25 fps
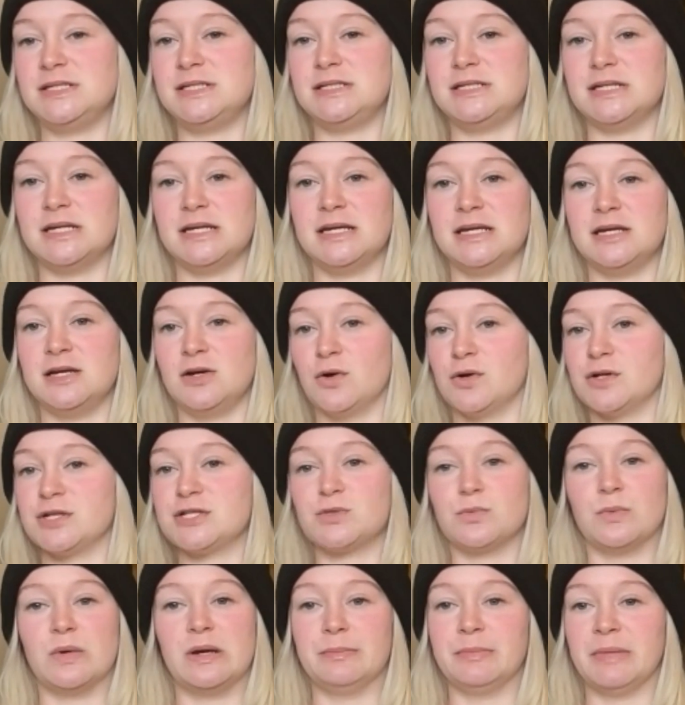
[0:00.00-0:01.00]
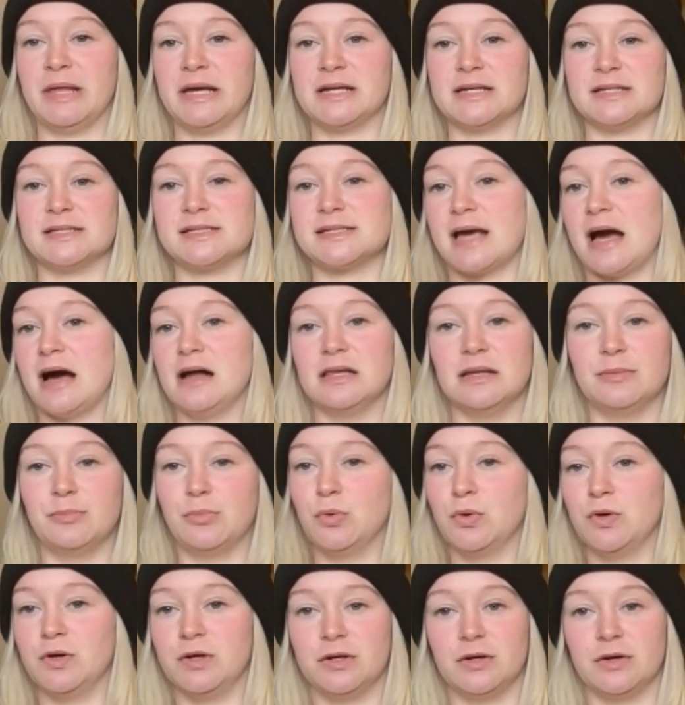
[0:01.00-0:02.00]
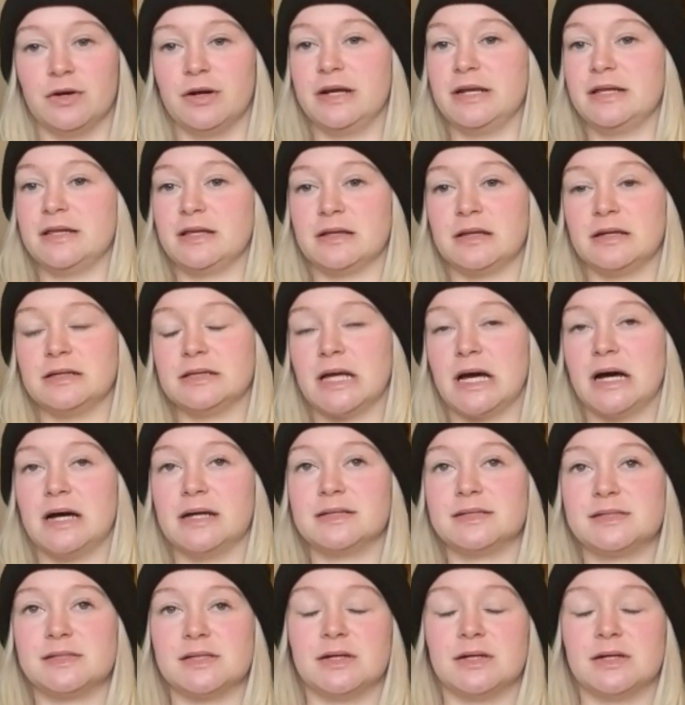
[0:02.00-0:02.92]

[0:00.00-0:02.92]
dig or swim like a scallop would or anything like that.